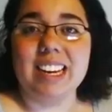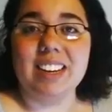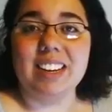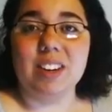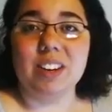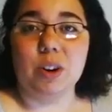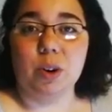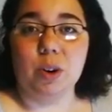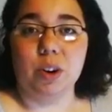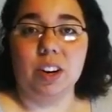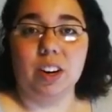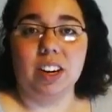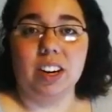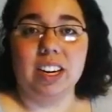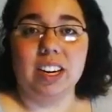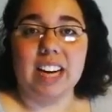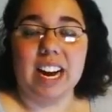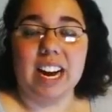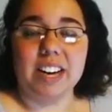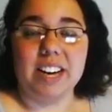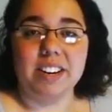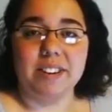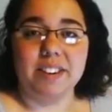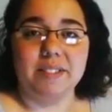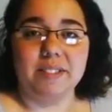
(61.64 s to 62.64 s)
or
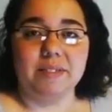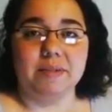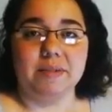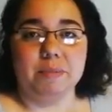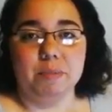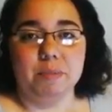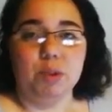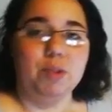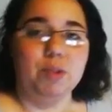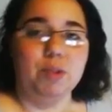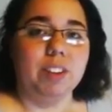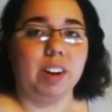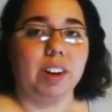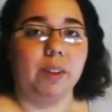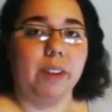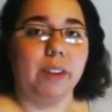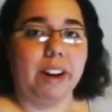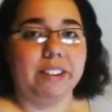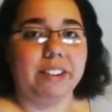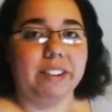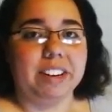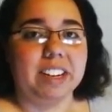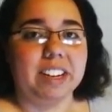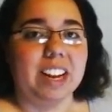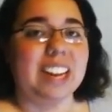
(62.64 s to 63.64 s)
kind of moving
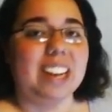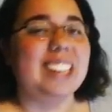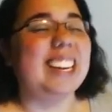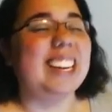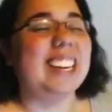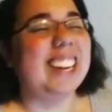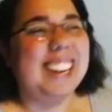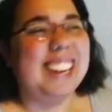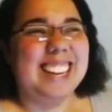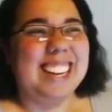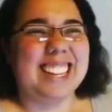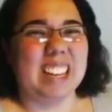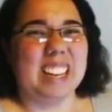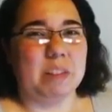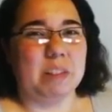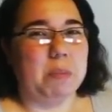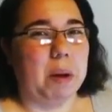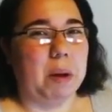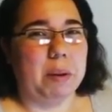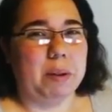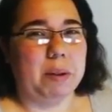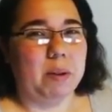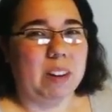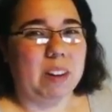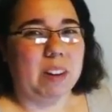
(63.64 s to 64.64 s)
around a lot, that's
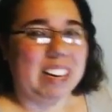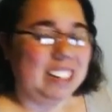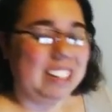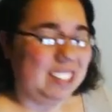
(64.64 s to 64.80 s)
probably why.